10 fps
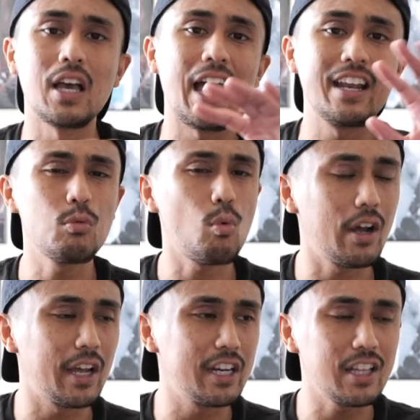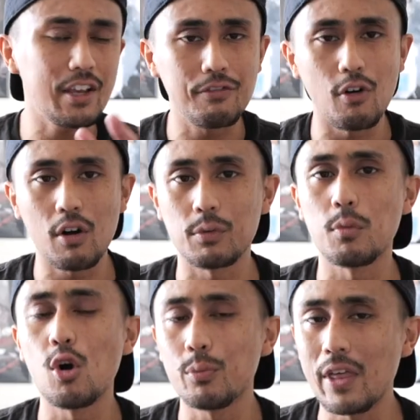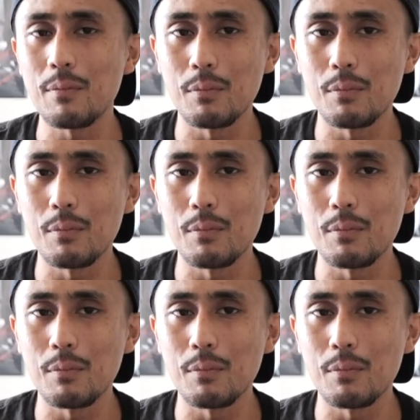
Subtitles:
didn't like Far From Home that